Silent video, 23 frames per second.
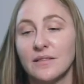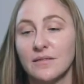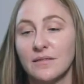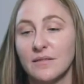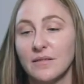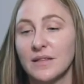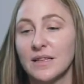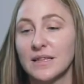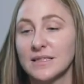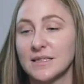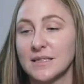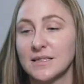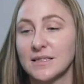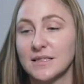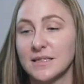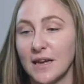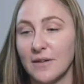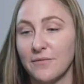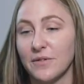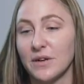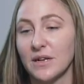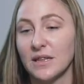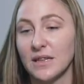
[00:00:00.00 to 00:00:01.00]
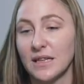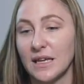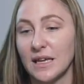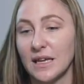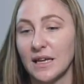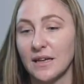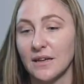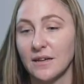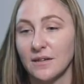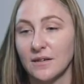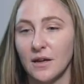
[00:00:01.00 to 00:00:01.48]
This is
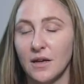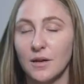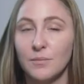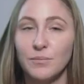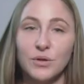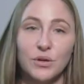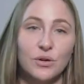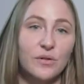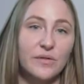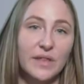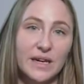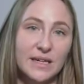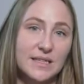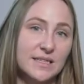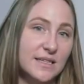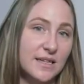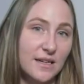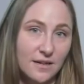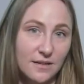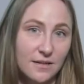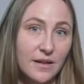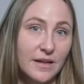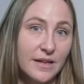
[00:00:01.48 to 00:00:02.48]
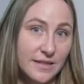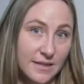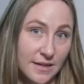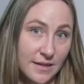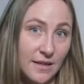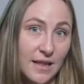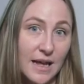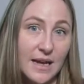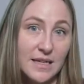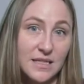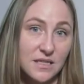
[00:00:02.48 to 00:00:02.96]
definitely a computer that's in a
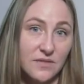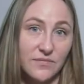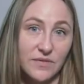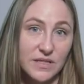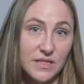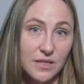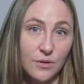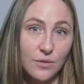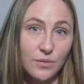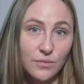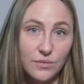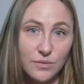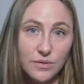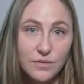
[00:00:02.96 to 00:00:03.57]
class of its own.